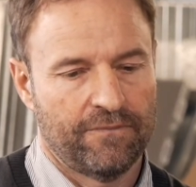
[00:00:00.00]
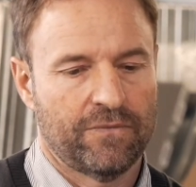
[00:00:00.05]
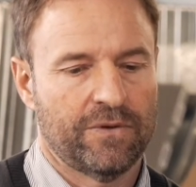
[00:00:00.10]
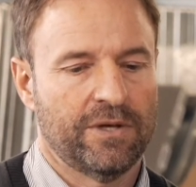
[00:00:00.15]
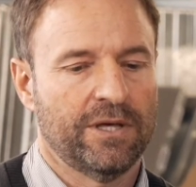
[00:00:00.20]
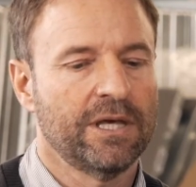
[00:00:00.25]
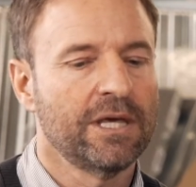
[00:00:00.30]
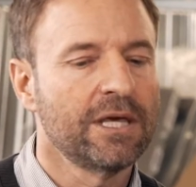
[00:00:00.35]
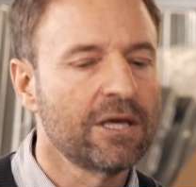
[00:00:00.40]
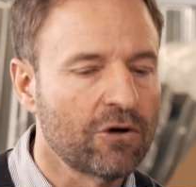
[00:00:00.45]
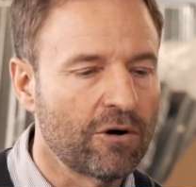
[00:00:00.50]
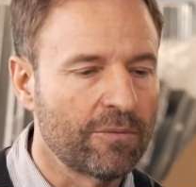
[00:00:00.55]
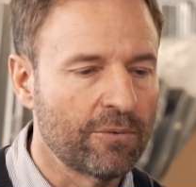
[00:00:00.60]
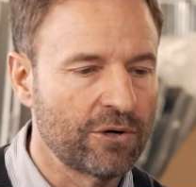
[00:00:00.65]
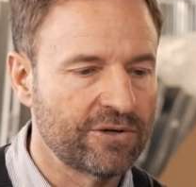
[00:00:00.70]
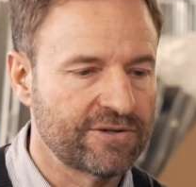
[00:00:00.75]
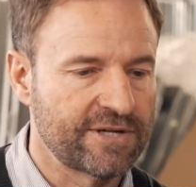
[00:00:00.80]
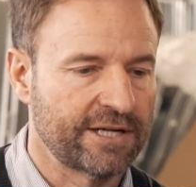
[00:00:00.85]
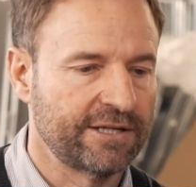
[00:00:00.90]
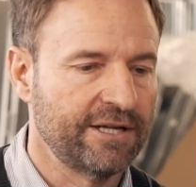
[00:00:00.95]
the e
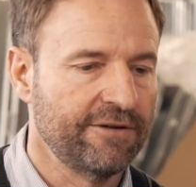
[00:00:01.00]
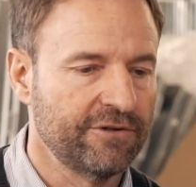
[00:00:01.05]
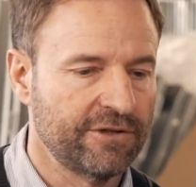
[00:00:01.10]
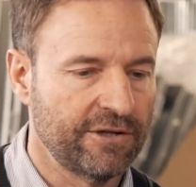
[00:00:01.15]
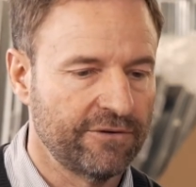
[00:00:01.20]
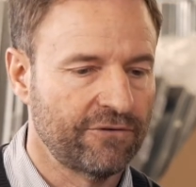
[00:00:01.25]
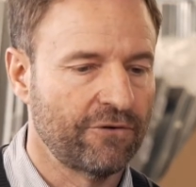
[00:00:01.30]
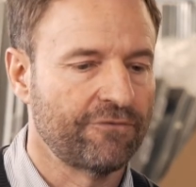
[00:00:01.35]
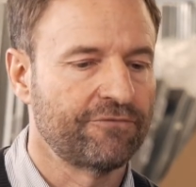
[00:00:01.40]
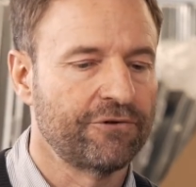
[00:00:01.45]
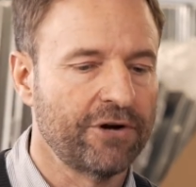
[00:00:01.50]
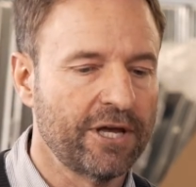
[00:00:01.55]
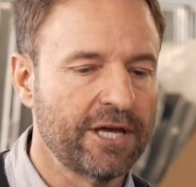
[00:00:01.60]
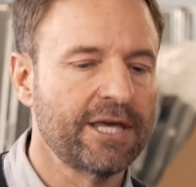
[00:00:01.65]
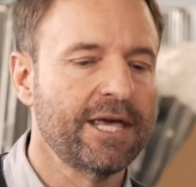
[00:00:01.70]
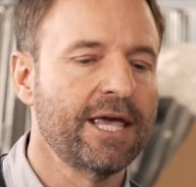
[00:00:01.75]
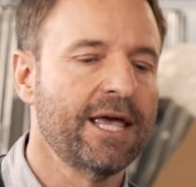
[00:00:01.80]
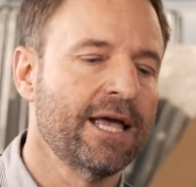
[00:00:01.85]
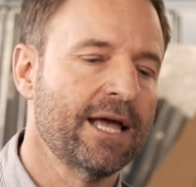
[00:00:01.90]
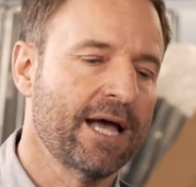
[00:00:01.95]
commerce activities of
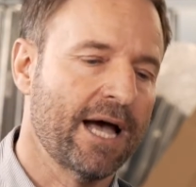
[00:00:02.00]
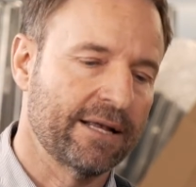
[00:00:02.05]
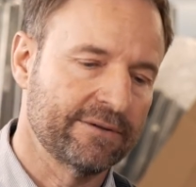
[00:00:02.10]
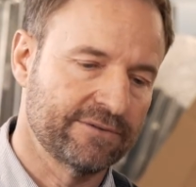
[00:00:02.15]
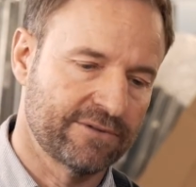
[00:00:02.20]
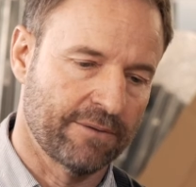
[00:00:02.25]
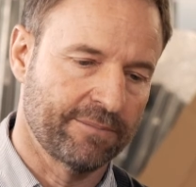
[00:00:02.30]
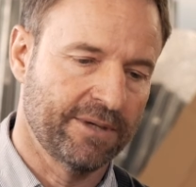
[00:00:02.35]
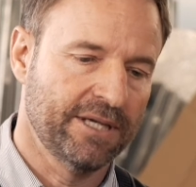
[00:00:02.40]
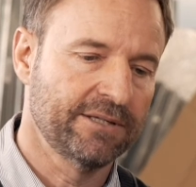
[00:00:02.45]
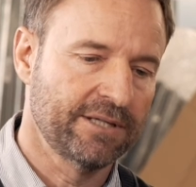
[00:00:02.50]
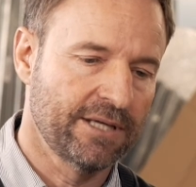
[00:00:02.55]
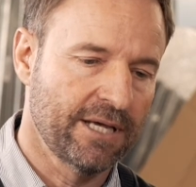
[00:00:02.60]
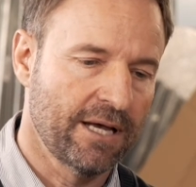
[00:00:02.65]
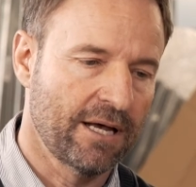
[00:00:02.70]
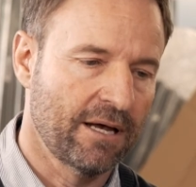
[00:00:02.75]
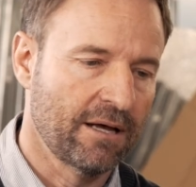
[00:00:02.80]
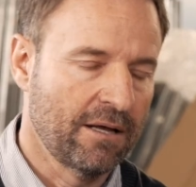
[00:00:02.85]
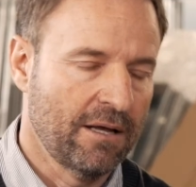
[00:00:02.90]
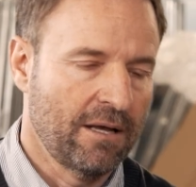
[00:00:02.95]
Ringier and
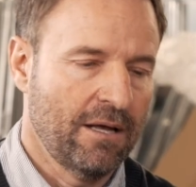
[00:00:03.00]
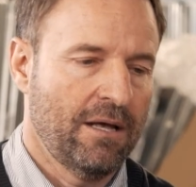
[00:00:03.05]
Tamedia.